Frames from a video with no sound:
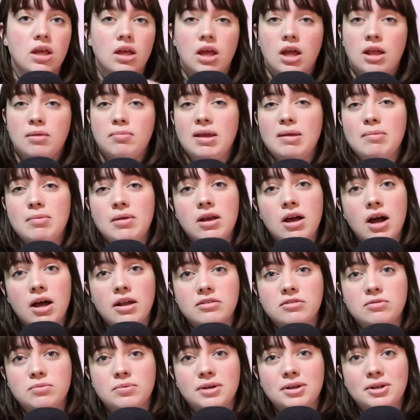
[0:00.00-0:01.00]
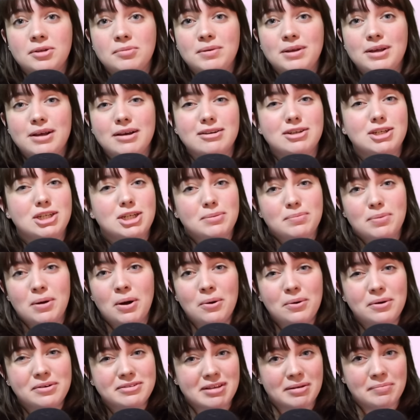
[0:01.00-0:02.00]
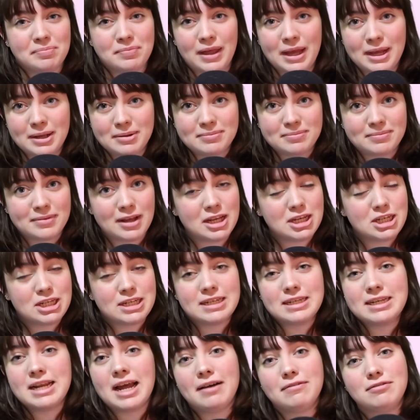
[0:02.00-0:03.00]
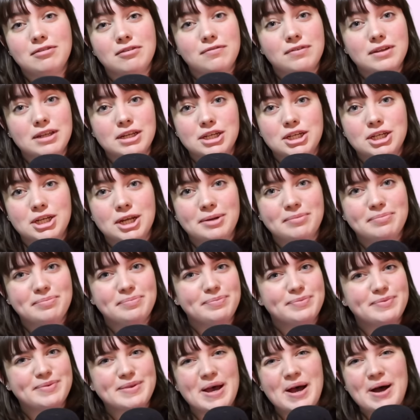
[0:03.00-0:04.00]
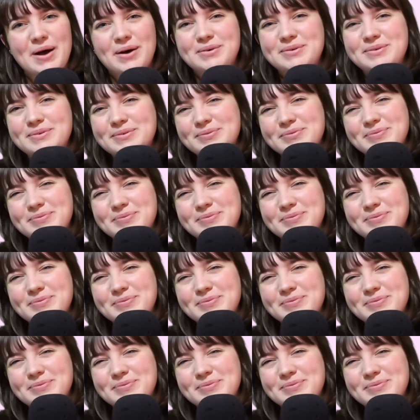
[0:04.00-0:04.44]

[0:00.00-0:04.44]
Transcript: And maybe God is real because she broke something and she didn't have to finish it. So